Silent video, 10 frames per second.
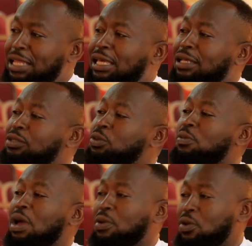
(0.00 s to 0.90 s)
years, we
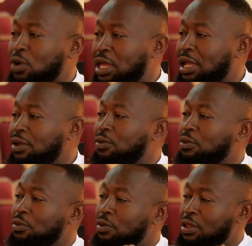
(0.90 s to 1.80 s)
might be looking
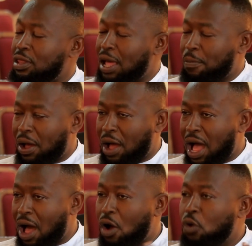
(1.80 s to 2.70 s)
about
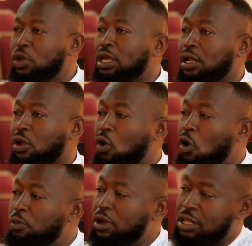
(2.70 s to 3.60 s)
how we can
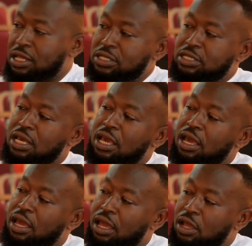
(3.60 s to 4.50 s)
incorporate this
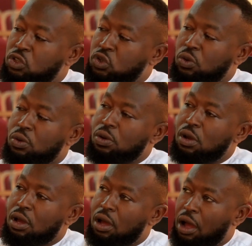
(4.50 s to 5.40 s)
into
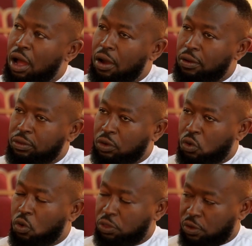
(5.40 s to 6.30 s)
the
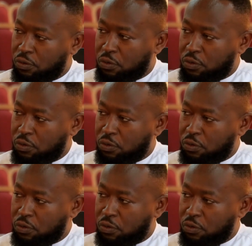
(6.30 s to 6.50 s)
growth of